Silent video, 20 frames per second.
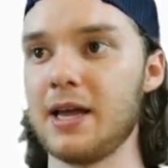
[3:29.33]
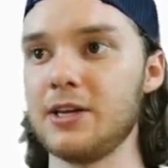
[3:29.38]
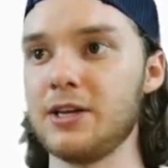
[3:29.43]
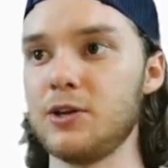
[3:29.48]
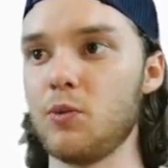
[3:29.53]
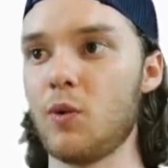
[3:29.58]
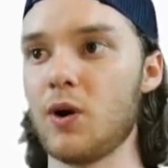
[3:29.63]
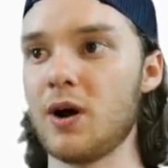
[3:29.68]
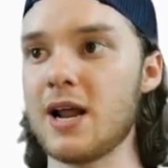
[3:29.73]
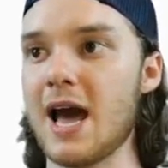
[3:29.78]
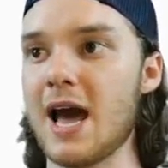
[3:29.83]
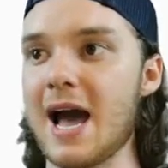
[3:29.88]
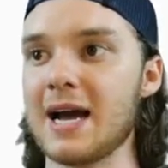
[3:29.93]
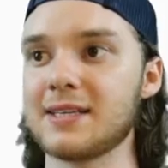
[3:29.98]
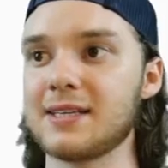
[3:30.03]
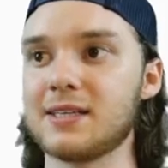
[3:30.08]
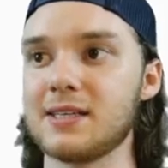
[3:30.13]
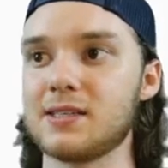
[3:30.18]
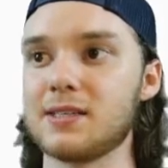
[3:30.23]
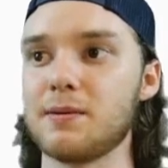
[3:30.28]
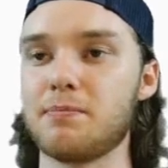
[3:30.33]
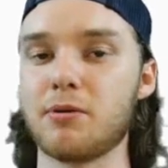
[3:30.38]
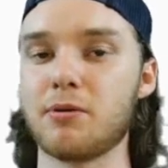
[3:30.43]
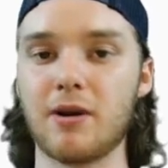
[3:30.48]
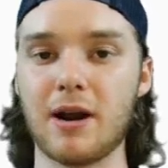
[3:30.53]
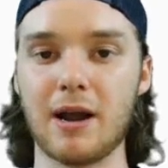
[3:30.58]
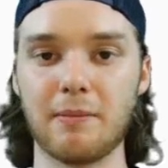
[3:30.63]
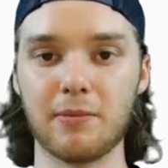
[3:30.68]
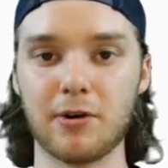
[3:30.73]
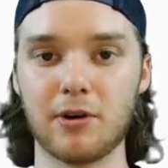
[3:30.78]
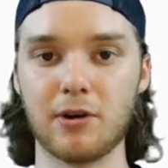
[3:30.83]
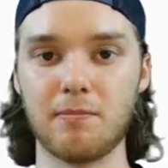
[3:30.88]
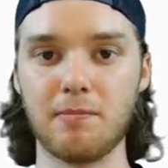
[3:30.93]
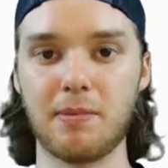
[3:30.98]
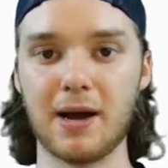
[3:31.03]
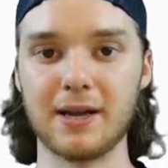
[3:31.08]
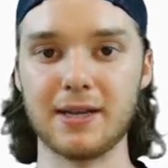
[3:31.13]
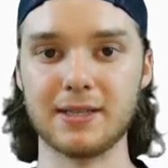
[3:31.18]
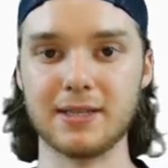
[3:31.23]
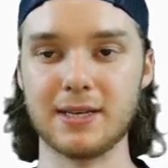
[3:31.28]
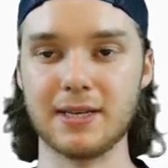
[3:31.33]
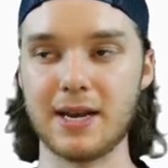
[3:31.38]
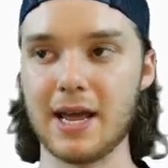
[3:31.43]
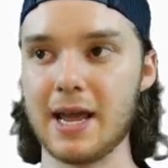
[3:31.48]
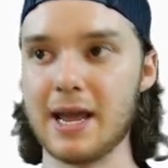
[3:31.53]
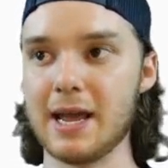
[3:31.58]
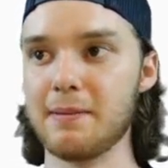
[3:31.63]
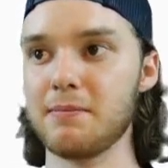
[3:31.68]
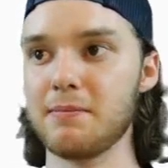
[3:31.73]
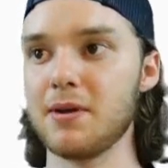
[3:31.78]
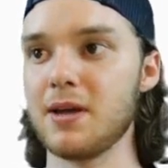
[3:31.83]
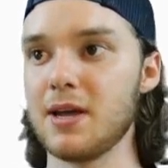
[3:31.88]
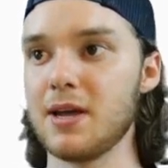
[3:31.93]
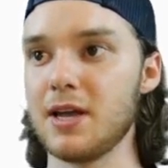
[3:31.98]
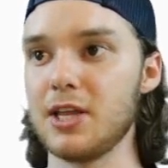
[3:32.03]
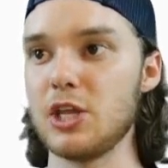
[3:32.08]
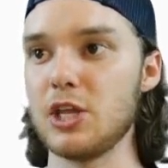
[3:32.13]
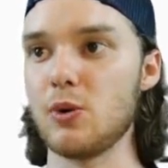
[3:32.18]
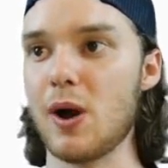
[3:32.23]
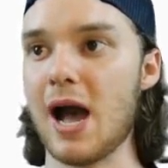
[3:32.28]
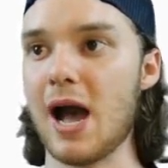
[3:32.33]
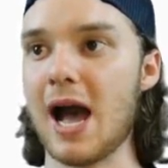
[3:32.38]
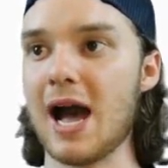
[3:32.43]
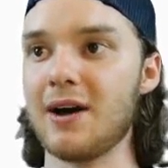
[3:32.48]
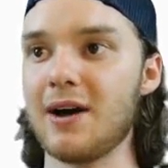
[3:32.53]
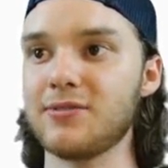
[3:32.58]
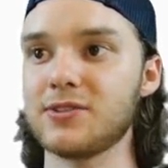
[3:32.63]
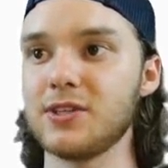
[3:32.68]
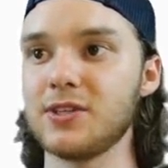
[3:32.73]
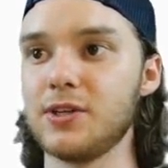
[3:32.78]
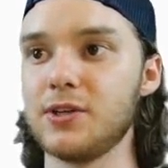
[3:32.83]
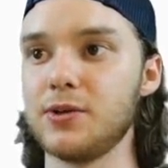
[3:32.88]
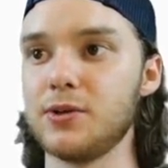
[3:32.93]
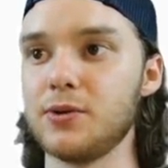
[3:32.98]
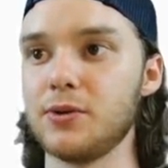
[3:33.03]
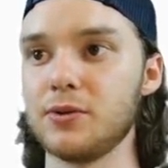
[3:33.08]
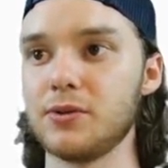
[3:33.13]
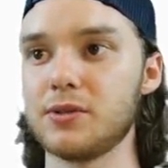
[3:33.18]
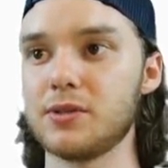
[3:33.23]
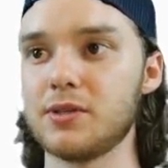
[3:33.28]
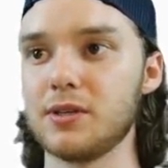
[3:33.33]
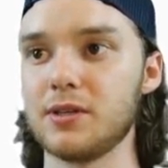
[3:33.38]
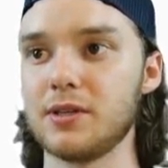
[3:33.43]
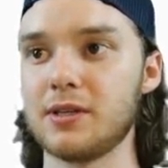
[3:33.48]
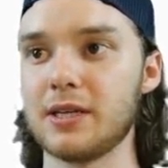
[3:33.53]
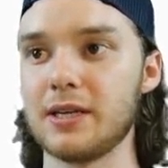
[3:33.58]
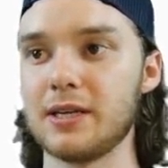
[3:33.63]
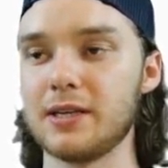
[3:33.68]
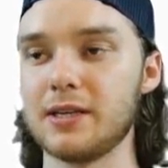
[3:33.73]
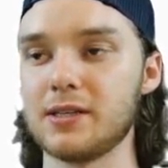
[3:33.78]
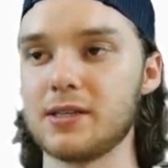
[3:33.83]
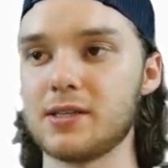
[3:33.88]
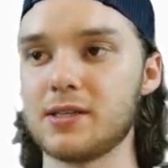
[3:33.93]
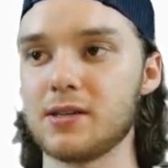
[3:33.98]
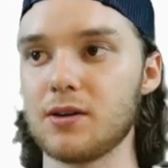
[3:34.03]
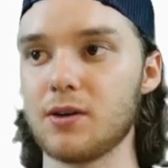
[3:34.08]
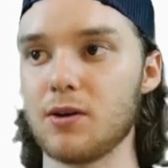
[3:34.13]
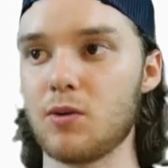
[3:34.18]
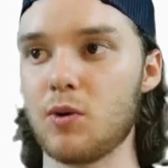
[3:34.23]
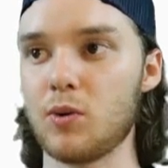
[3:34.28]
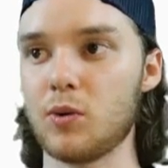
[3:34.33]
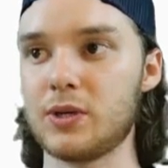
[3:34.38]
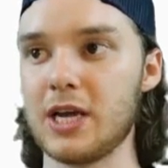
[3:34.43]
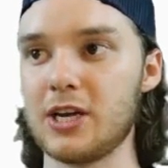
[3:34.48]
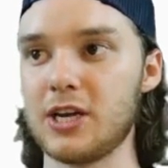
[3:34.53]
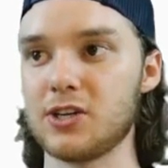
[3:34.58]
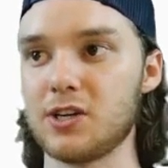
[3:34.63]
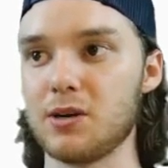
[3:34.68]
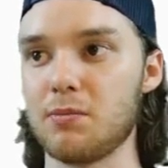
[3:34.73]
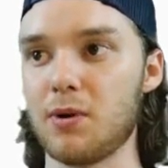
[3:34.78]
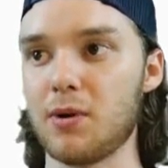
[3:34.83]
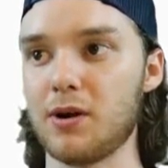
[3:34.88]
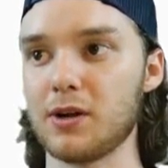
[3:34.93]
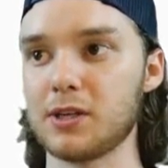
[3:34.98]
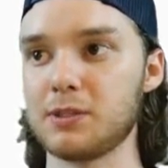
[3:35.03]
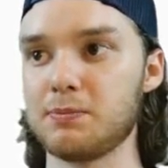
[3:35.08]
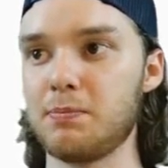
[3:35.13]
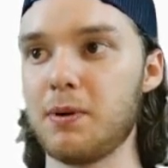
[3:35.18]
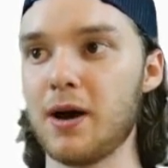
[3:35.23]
and you want to access a parameter by its name, you have to use these quotation marks.